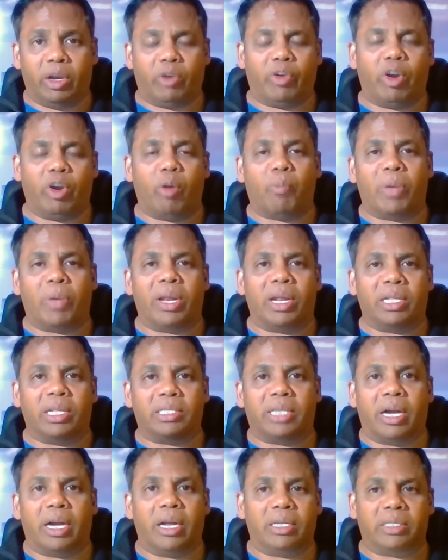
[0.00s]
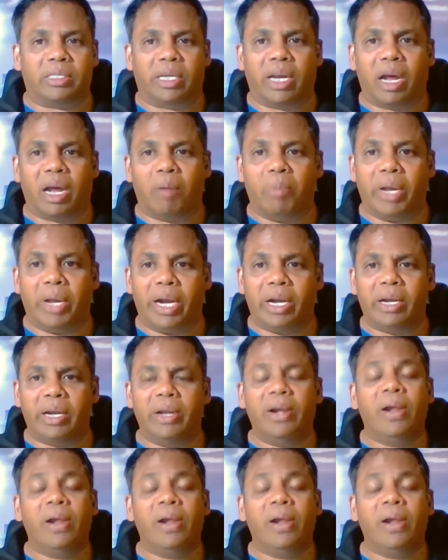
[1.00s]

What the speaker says: reopen and send us an update,